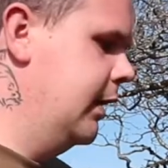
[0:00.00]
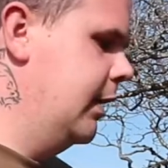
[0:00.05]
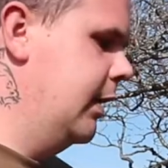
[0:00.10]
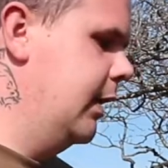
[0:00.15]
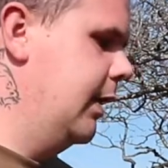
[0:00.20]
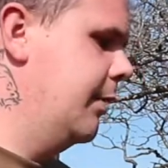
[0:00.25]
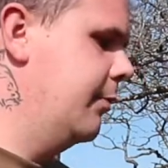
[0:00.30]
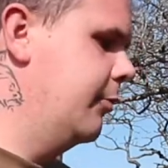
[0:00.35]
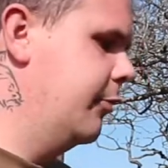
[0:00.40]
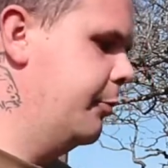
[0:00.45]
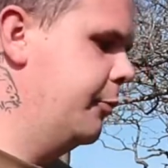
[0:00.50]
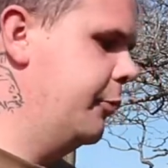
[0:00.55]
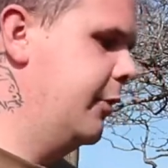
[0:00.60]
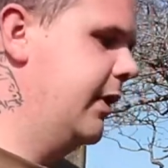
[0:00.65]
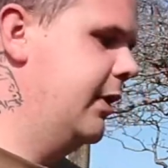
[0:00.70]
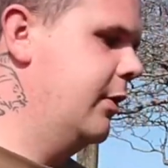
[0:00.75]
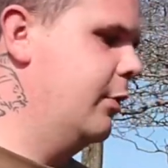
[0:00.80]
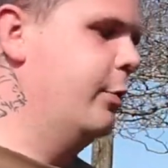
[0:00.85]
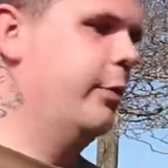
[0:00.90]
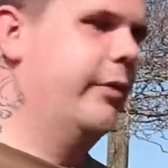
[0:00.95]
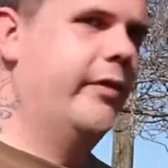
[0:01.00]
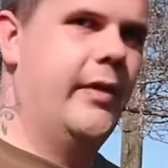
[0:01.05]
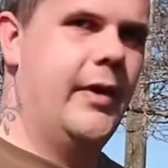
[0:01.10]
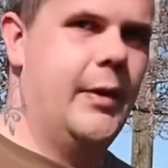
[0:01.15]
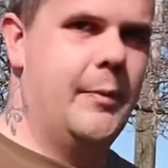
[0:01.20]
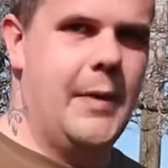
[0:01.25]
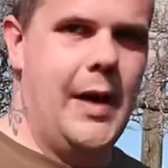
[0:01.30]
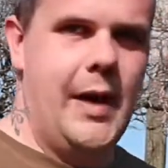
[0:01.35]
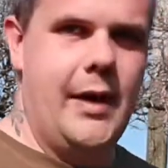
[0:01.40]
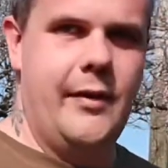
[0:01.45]
It's pretty cool
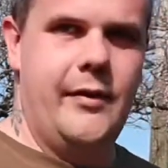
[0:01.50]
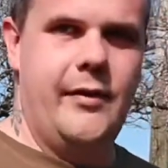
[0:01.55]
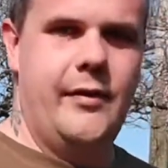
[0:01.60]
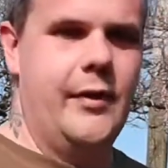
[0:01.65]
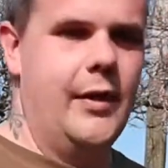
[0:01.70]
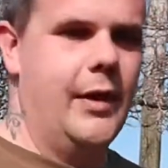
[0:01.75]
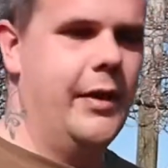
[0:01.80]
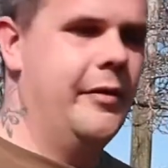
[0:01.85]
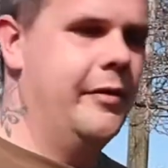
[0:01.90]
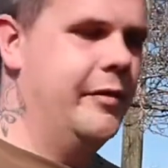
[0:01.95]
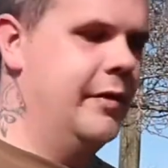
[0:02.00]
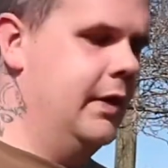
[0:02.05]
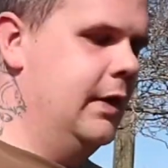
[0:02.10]
cinematic stuff.